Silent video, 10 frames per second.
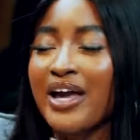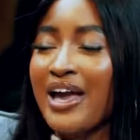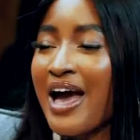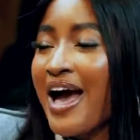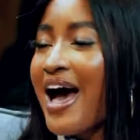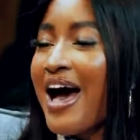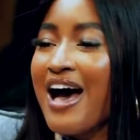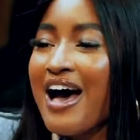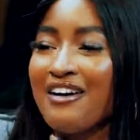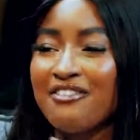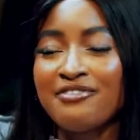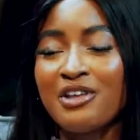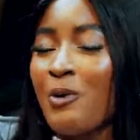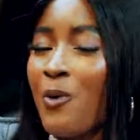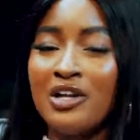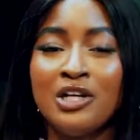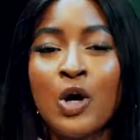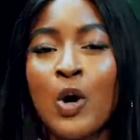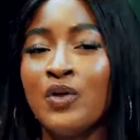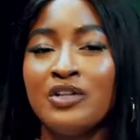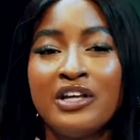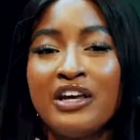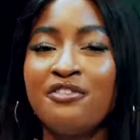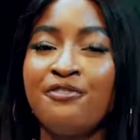have the one and only